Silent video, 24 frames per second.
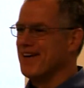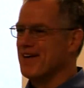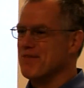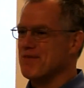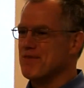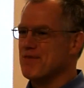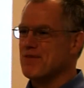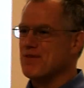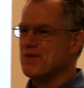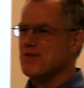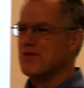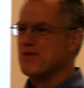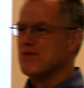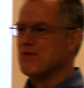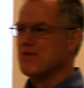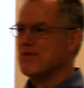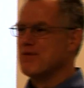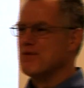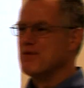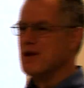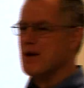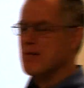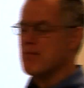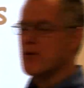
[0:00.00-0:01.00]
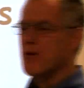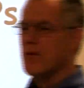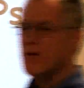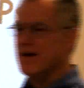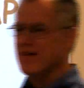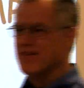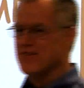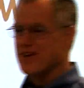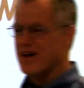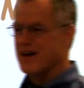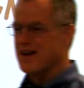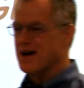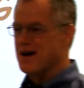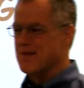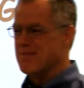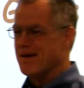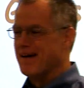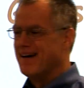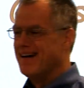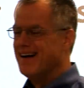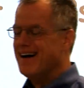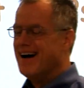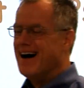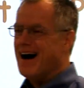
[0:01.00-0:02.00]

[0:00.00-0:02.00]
Yep. Number one signed up.